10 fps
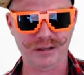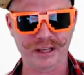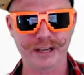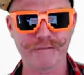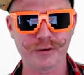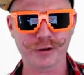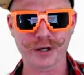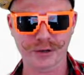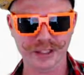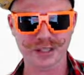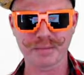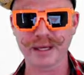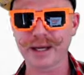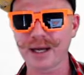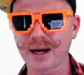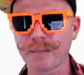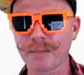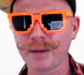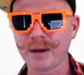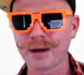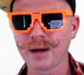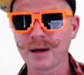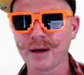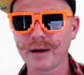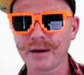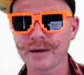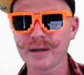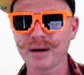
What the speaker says: if you're going to be, you